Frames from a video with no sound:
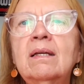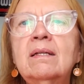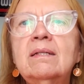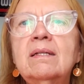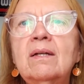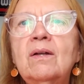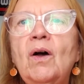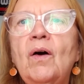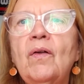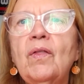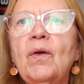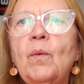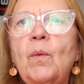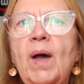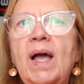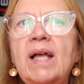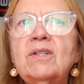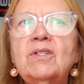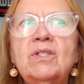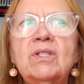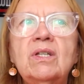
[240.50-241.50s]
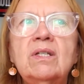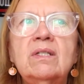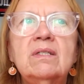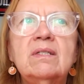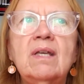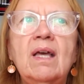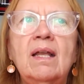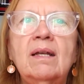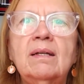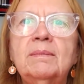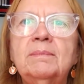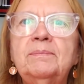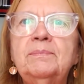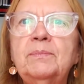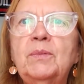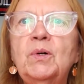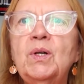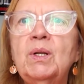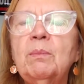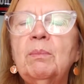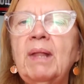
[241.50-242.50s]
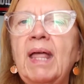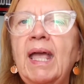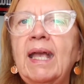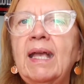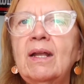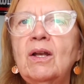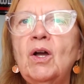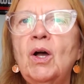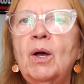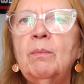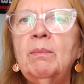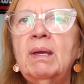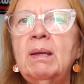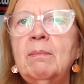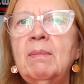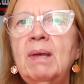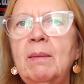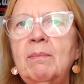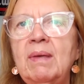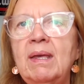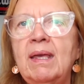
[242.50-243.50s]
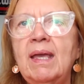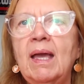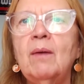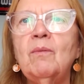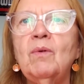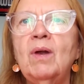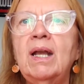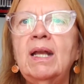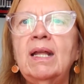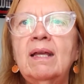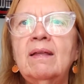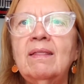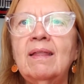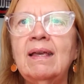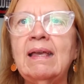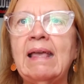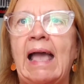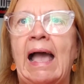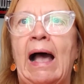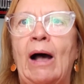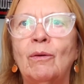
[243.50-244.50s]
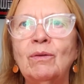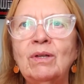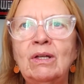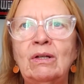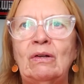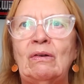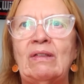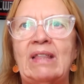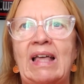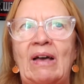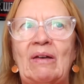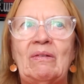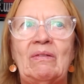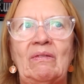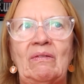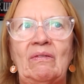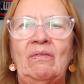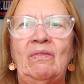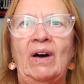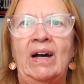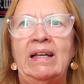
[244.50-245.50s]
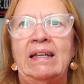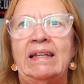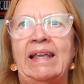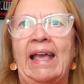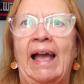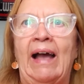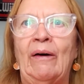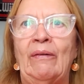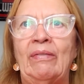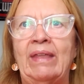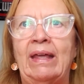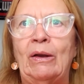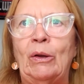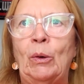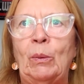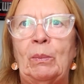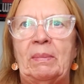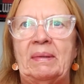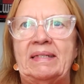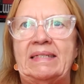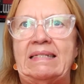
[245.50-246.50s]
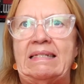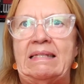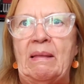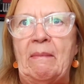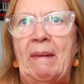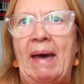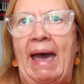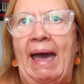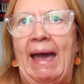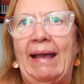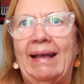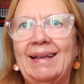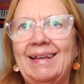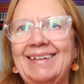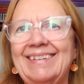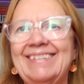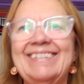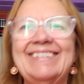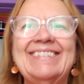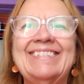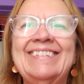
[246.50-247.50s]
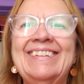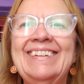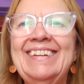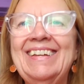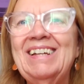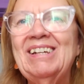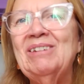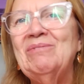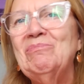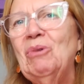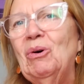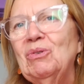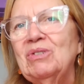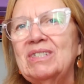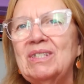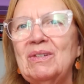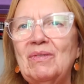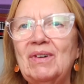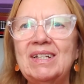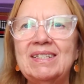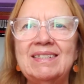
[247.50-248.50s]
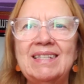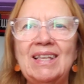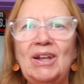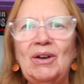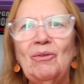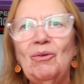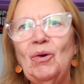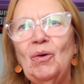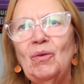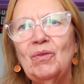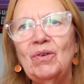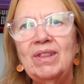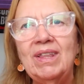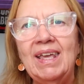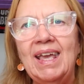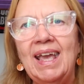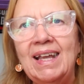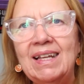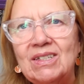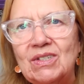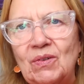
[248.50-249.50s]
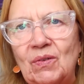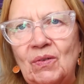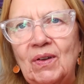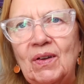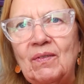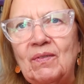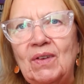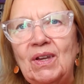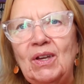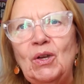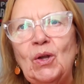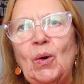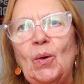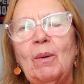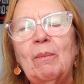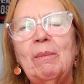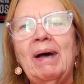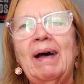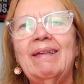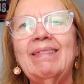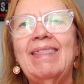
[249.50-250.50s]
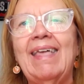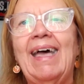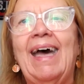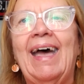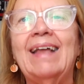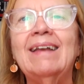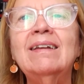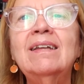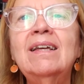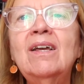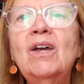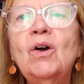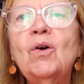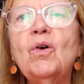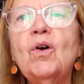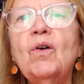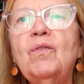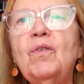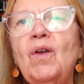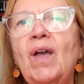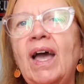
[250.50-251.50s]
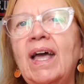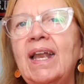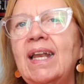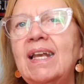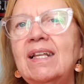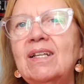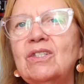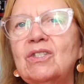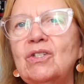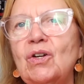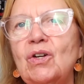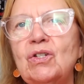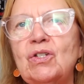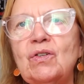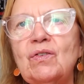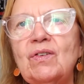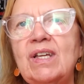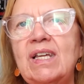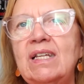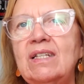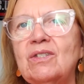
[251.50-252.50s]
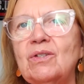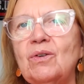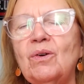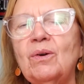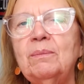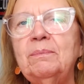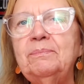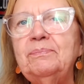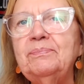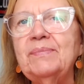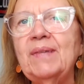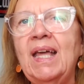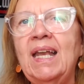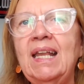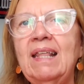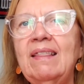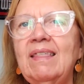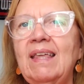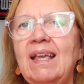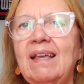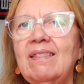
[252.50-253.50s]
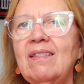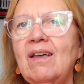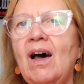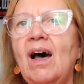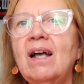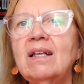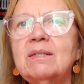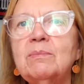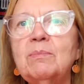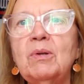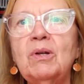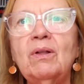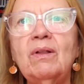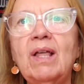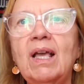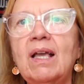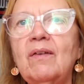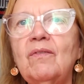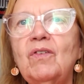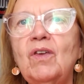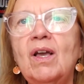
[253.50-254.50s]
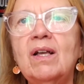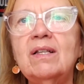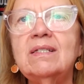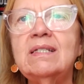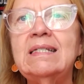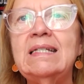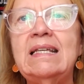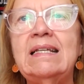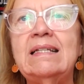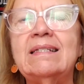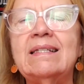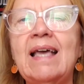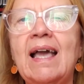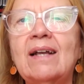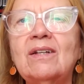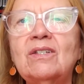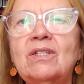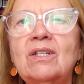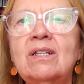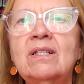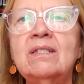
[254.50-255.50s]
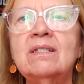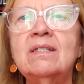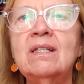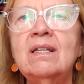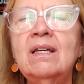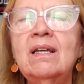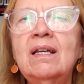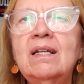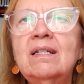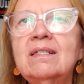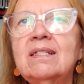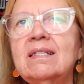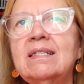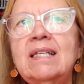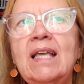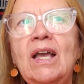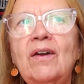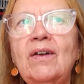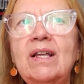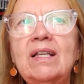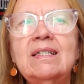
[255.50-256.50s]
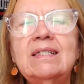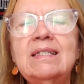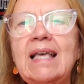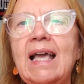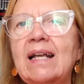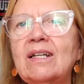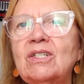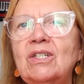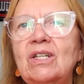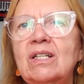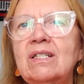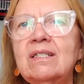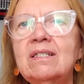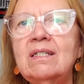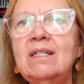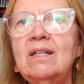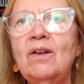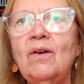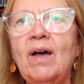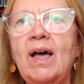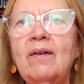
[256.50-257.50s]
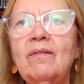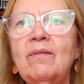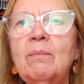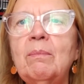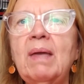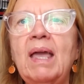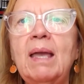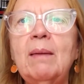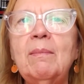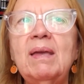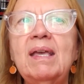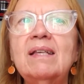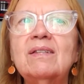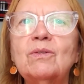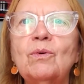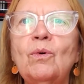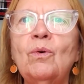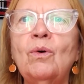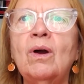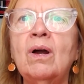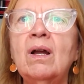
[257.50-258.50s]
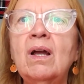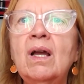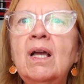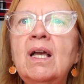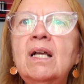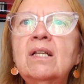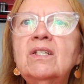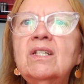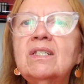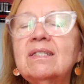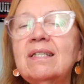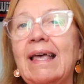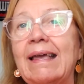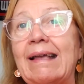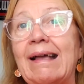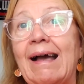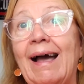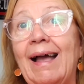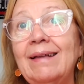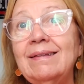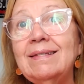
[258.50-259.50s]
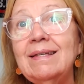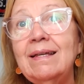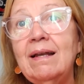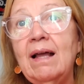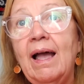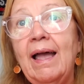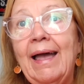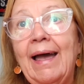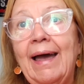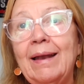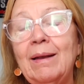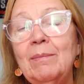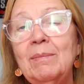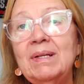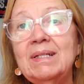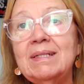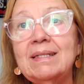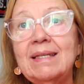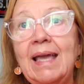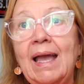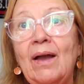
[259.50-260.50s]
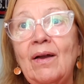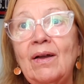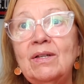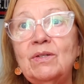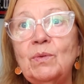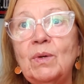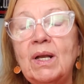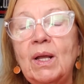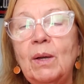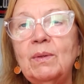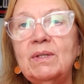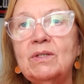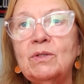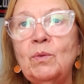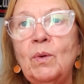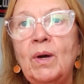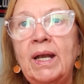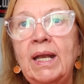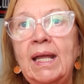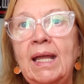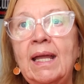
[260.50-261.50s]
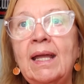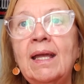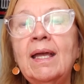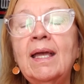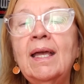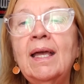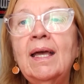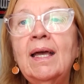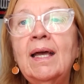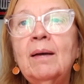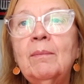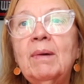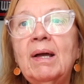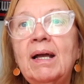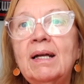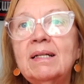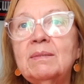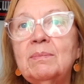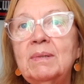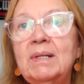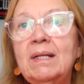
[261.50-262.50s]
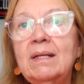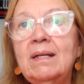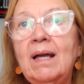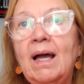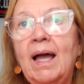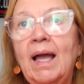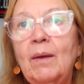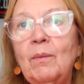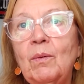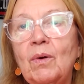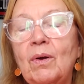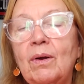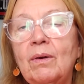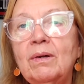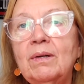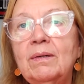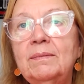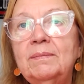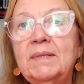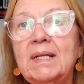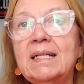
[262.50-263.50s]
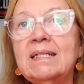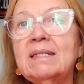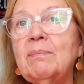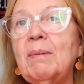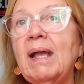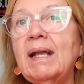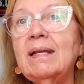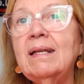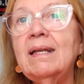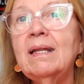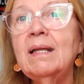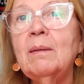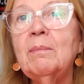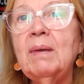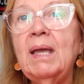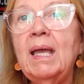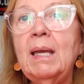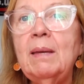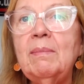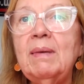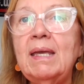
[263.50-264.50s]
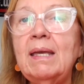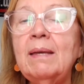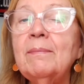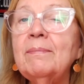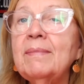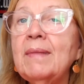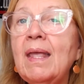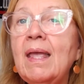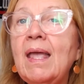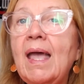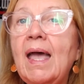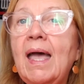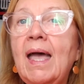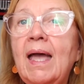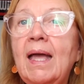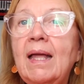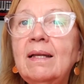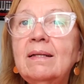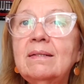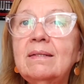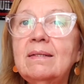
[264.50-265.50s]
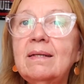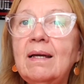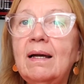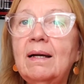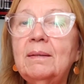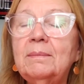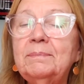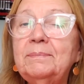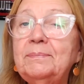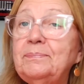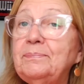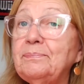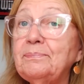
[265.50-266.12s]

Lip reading: did all the questions and put a blanket on me, made me get ready in the gown. You know, that fun gown that opens in the back. Most of us that are over the age of 50 know about that. Or if you had any surgeries or anything in the hospital, like if you had C-sections, cesarean sections, you know, having babies, or just like I did, I had a miscarriage when I was 20. My husband and I were expecting a baby, and I